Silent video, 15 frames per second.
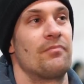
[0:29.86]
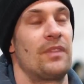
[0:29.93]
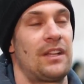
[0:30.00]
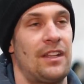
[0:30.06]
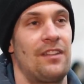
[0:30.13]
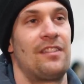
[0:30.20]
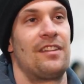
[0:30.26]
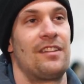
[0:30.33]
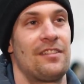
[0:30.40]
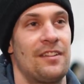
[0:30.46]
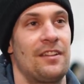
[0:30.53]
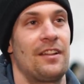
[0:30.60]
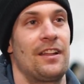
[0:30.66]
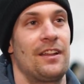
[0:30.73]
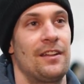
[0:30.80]

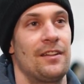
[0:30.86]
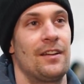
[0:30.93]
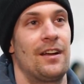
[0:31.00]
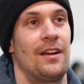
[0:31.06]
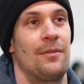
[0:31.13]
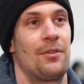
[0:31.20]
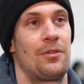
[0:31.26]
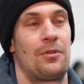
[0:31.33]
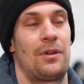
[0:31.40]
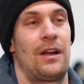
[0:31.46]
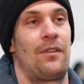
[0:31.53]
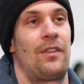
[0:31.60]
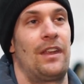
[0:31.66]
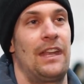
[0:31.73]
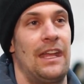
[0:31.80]
consistently
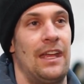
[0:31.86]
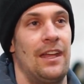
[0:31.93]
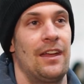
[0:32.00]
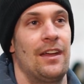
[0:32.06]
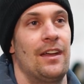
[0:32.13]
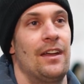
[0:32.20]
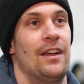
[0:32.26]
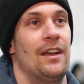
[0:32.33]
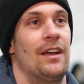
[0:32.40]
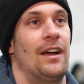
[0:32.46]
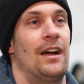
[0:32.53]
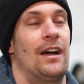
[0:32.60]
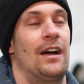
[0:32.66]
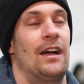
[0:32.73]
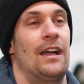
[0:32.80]
throughout the day,
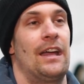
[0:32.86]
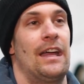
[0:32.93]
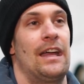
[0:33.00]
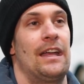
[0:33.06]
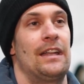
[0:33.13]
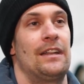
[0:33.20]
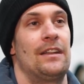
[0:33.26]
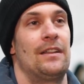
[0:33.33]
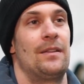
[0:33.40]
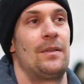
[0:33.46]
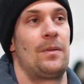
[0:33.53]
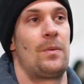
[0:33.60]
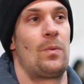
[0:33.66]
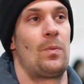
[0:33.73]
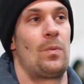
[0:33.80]
and
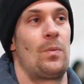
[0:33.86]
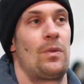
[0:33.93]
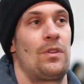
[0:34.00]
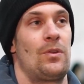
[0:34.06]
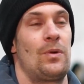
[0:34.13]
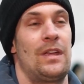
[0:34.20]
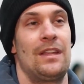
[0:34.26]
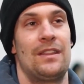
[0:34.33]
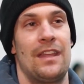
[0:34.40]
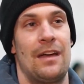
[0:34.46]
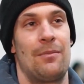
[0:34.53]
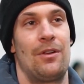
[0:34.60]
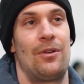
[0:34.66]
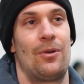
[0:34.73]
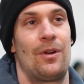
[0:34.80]
you heat
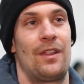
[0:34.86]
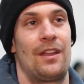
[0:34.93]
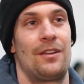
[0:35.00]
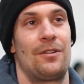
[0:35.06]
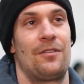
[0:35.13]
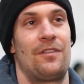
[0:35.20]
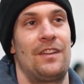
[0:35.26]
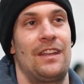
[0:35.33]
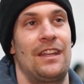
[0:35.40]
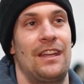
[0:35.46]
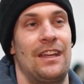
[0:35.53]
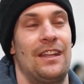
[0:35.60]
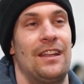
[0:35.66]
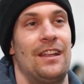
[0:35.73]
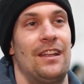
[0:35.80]
that manure that you're feeding
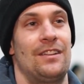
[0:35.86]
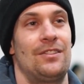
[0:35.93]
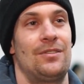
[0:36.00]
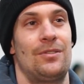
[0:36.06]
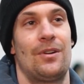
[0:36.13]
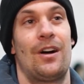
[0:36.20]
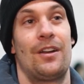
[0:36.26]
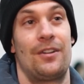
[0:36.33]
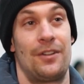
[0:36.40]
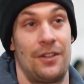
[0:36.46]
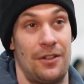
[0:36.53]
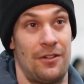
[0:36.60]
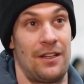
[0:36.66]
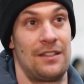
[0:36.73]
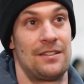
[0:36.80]
it to 100
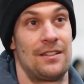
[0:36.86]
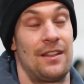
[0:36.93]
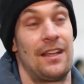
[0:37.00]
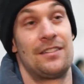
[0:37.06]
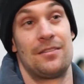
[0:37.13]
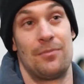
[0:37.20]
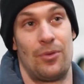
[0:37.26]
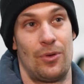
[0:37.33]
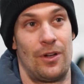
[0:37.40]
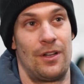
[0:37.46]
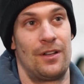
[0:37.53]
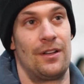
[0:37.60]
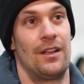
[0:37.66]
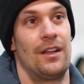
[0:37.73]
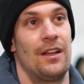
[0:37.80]
degrees, and that's
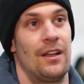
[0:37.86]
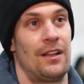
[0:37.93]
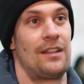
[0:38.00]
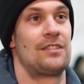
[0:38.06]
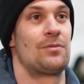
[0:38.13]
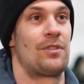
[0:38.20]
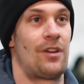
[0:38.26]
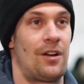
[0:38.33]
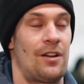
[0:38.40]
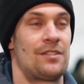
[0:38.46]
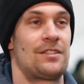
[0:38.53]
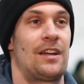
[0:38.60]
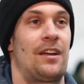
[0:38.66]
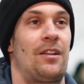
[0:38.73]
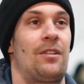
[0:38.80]
important, at least with our
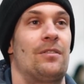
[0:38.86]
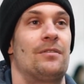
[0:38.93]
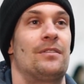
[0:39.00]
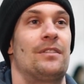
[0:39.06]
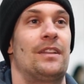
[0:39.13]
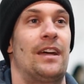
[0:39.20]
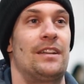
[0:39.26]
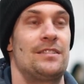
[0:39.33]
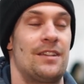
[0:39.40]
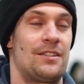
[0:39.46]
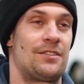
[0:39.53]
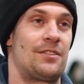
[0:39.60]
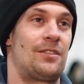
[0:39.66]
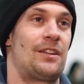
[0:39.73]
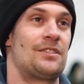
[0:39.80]
style
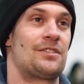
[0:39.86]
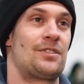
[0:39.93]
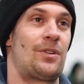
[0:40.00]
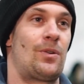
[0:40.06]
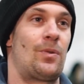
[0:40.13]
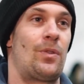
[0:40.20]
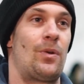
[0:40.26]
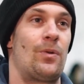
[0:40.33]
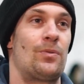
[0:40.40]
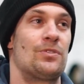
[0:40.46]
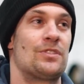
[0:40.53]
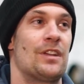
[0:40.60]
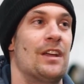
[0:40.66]
digester. And so those